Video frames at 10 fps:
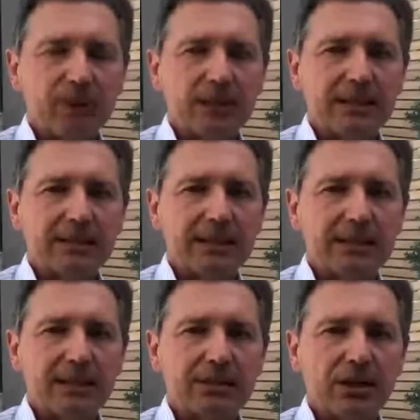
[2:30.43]
and these
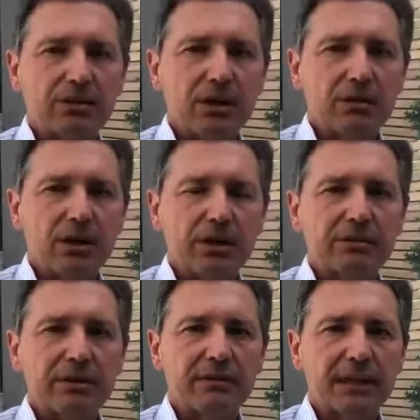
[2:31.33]
inlays are no
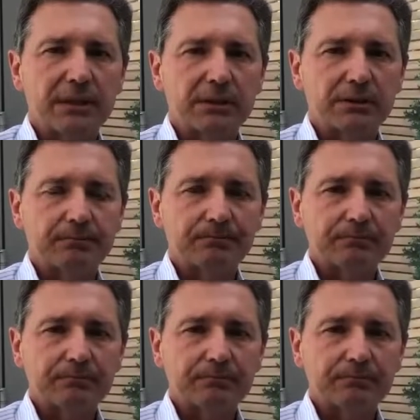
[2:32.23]
longer available.